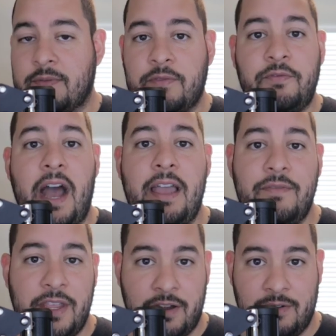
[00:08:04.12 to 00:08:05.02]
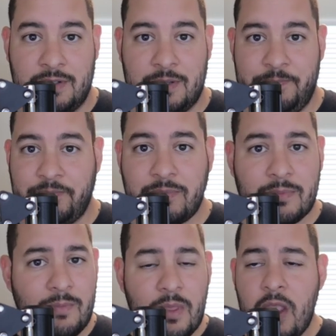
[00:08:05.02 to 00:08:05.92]
for 5 years.
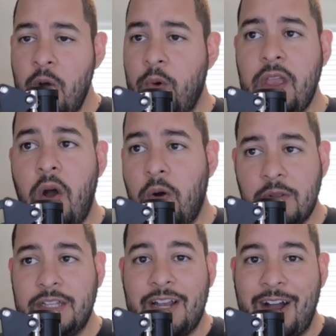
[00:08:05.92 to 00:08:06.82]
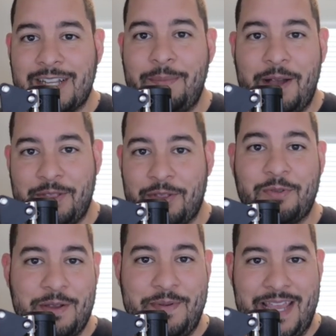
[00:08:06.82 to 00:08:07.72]
We only talked about the
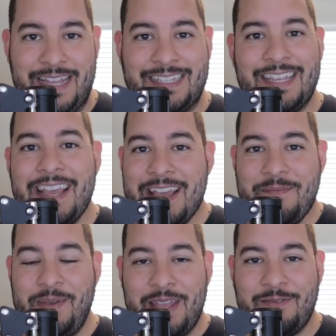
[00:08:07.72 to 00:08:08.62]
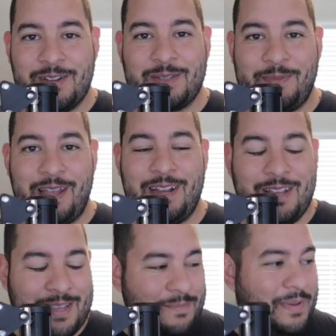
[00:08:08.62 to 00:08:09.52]
3 B's: being
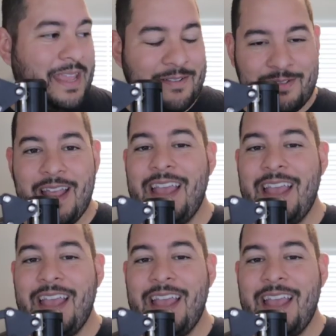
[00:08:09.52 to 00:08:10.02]
responsible,